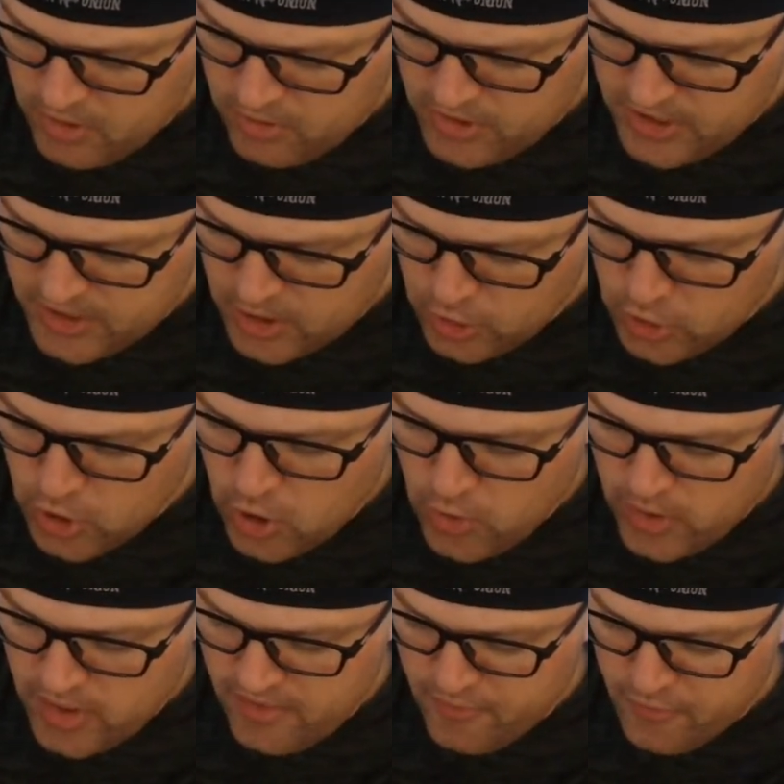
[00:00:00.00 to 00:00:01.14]
Doge is
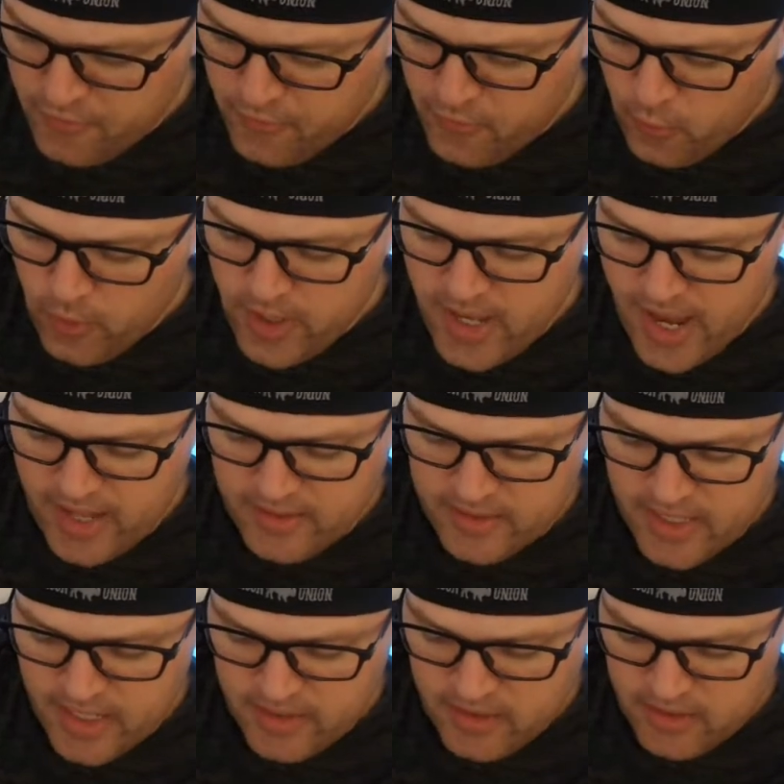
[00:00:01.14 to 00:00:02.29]
currently at 48
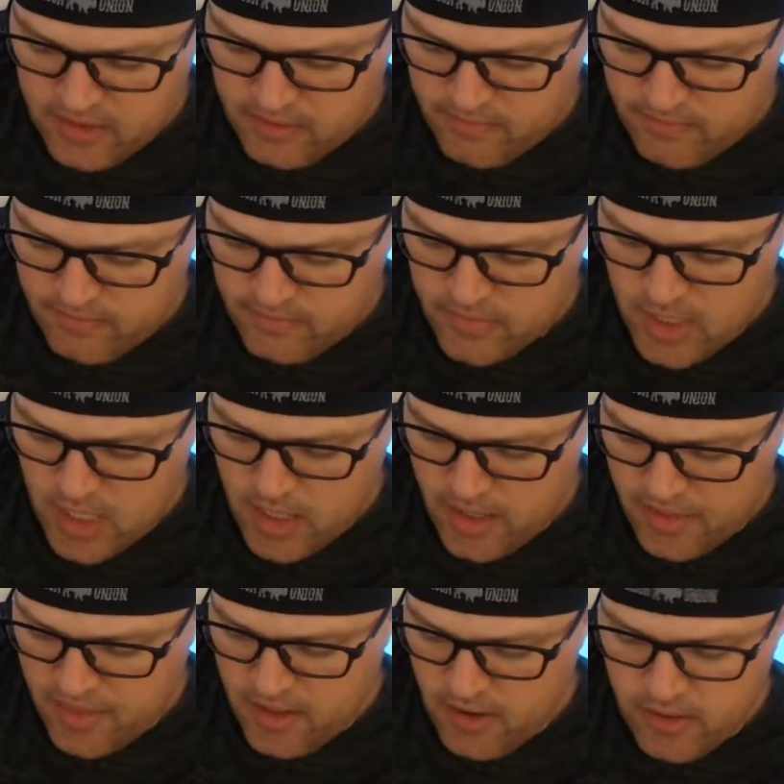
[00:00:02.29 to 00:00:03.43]
cents.
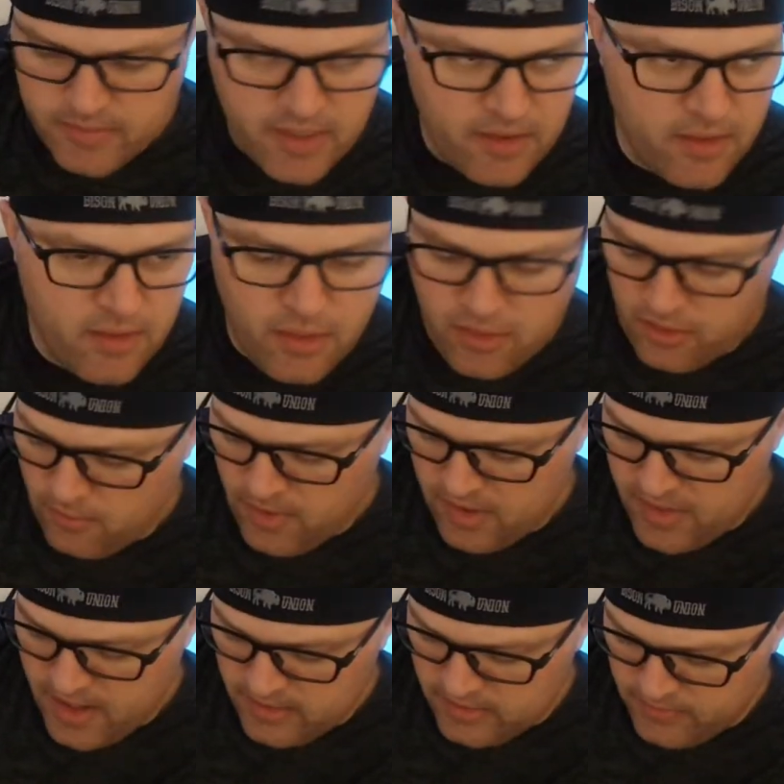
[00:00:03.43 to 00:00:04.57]
Ethereum's at
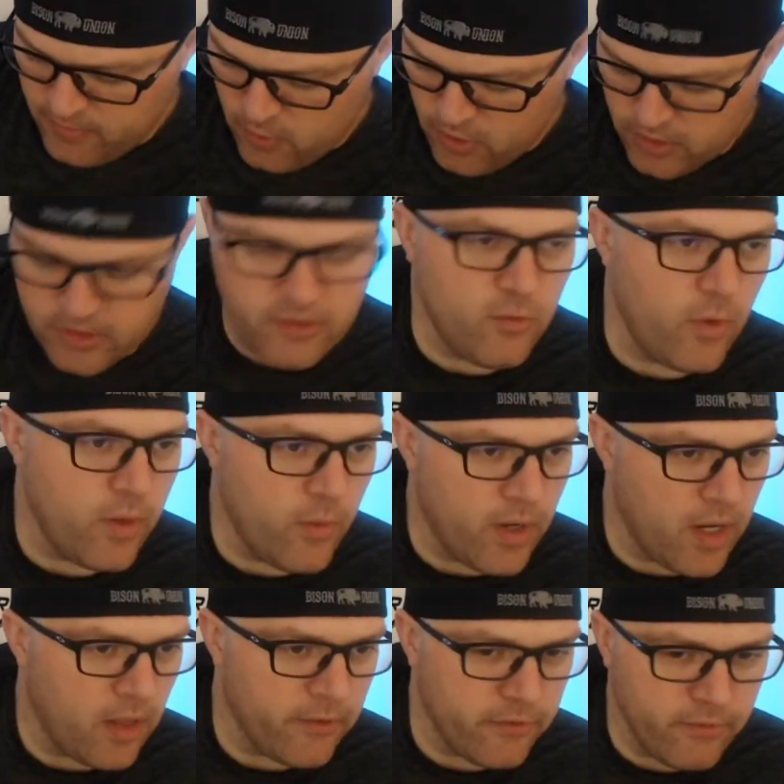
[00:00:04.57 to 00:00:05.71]

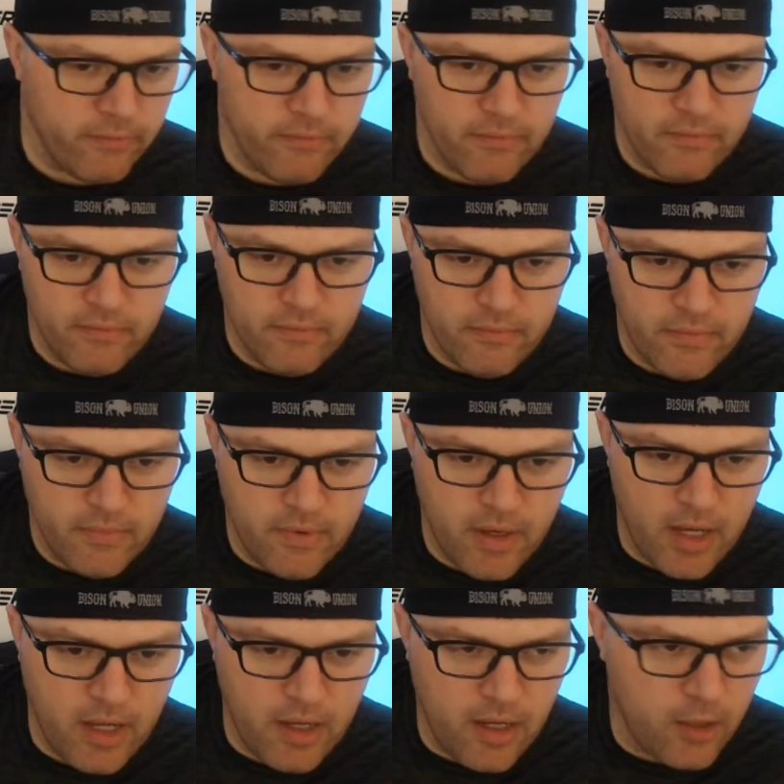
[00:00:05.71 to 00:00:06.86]
$3,421
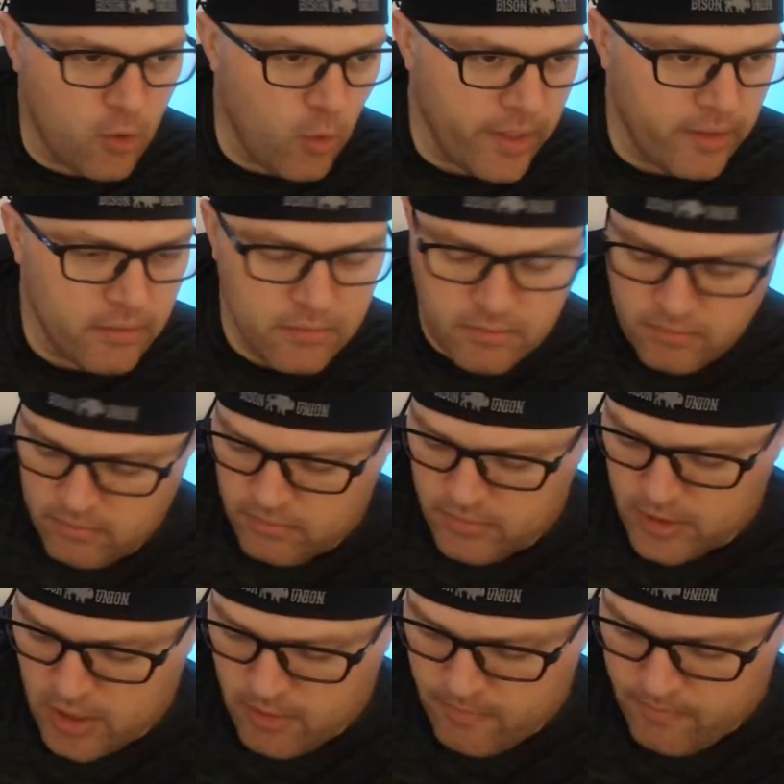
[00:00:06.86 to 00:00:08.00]
a coin.
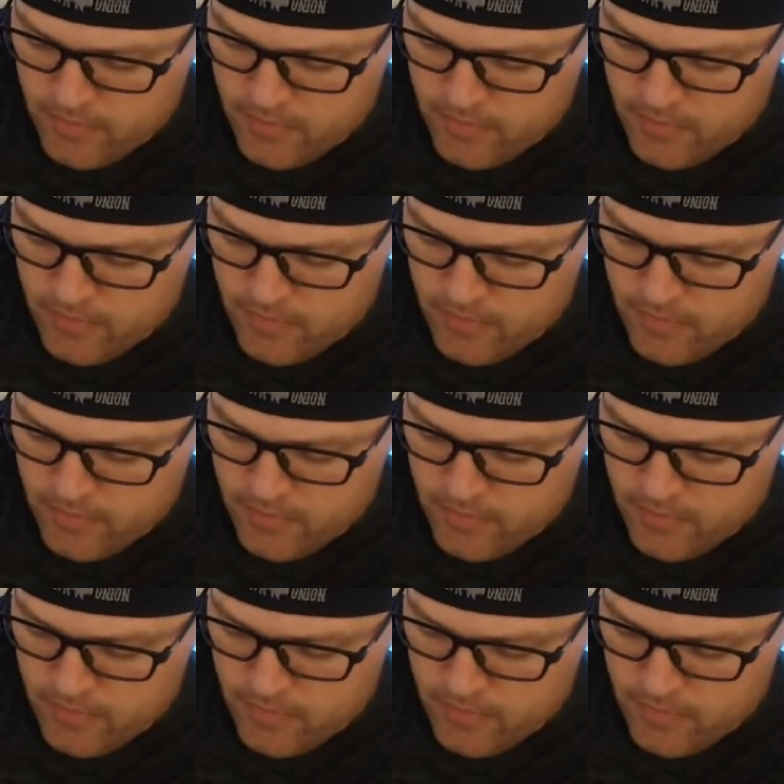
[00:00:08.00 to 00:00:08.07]
So